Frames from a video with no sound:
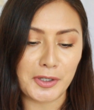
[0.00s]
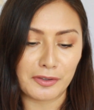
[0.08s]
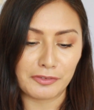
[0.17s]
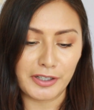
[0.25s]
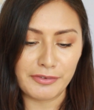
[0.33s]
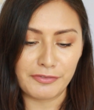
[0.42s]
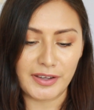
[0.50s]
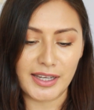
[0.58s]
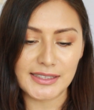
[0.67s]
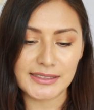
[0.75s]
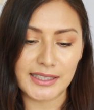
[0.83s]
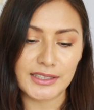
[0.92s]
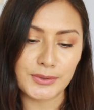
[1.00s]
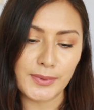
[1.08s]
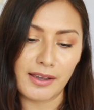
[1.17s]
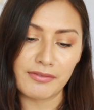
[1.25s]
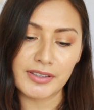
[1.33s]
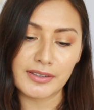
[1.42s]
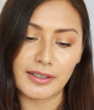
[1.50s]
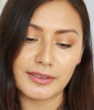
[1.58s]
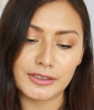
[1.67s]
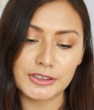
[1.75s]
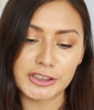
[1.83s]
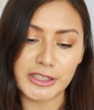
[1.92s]
Cover FX, and I do have the
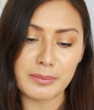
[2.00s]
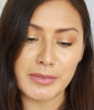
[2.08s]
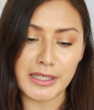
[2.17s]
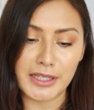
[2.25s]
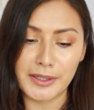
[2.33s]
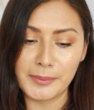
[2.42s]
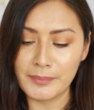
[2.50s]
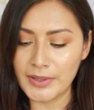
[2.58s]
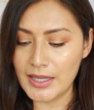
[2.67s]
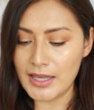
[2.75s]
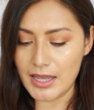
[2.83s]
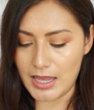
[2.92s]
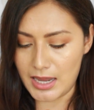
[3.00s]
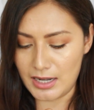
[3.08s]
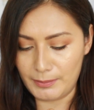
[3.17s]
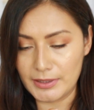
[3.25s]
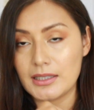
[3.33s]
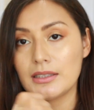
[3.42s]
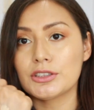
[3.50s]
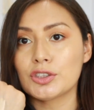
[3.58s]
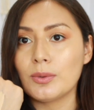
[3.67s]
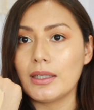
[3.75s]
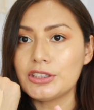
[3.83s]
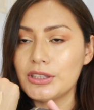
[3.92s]
color J Medium, and I'm gonna
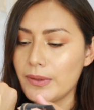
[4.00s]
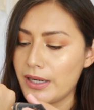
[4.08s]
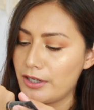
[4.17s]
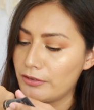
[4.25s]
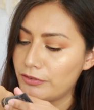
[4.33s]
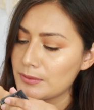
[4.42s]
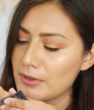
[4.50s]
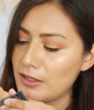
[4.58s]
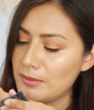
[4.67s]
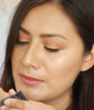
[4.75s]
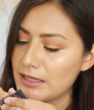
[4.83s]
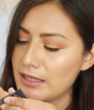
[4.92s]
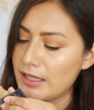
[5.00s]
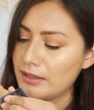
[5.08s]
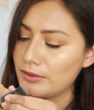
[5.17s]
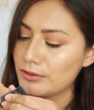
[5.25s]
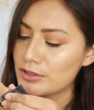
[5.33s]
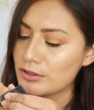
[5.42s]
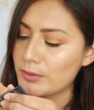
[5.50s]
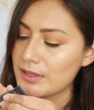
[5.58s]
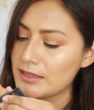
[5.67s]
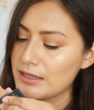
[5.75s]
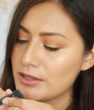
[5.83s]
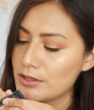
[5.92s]
swatch it right here. This one comes in a little
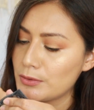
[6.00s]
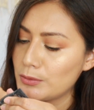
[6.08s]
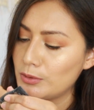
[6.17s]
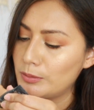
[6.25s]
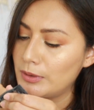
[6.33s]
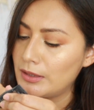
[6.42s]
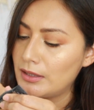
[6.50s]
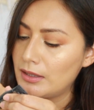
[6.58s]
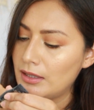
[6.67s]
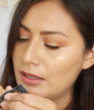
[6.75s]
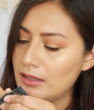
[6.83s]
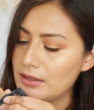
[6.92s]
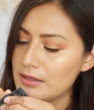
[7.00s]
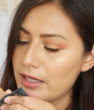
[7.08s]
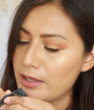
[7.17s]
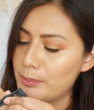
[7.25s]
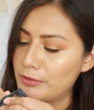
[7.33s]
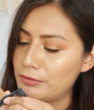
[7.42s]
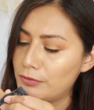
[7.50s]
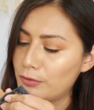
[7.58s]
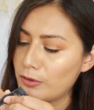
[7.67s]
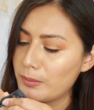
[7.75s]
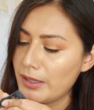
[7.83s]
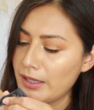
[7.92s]
squeezy tube type of
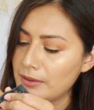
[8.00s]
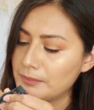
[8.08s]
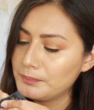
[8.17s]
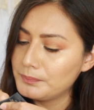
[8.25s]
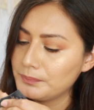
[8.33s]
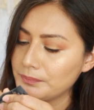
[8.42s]
format.